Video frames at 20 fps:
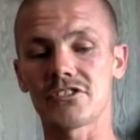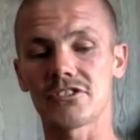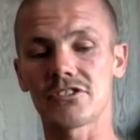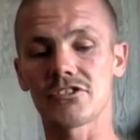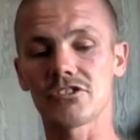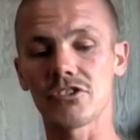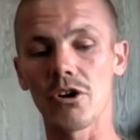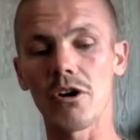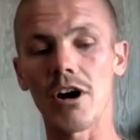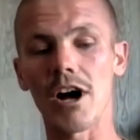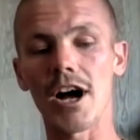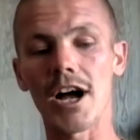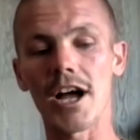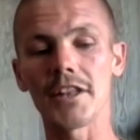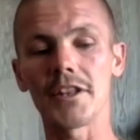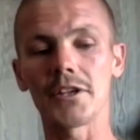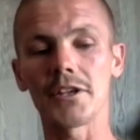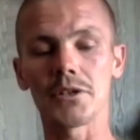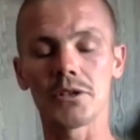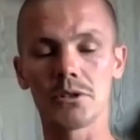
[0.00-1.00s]
so high
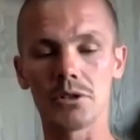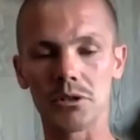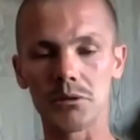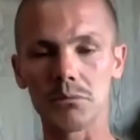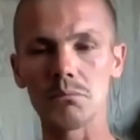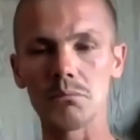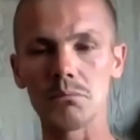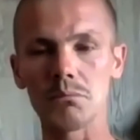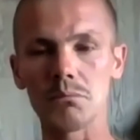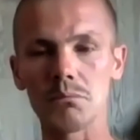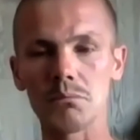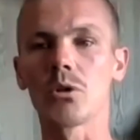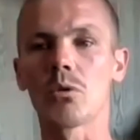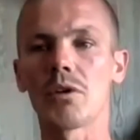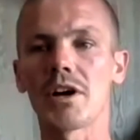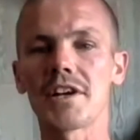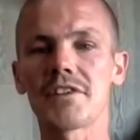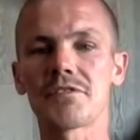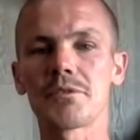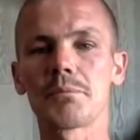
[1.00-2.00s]
that you couldn't roll
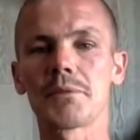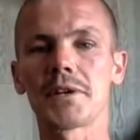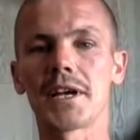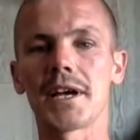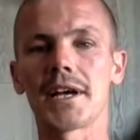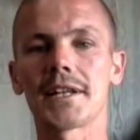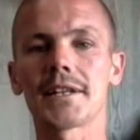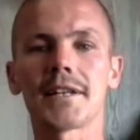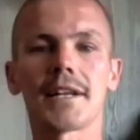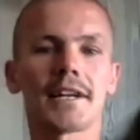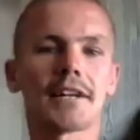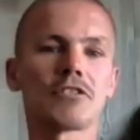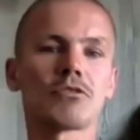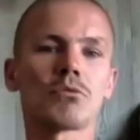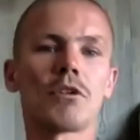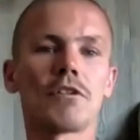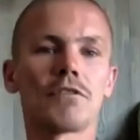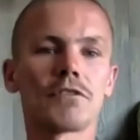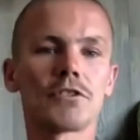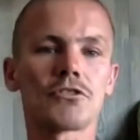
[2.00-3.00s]
away from the end like a
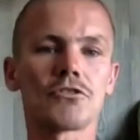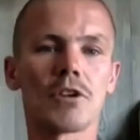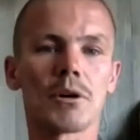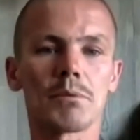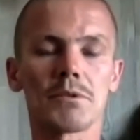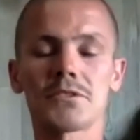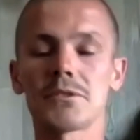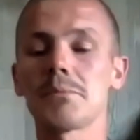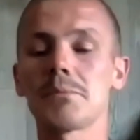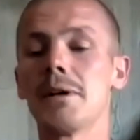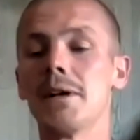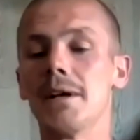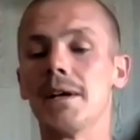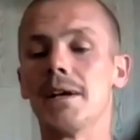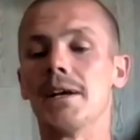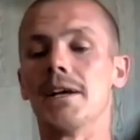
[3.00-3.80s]
twelve foot drop or something.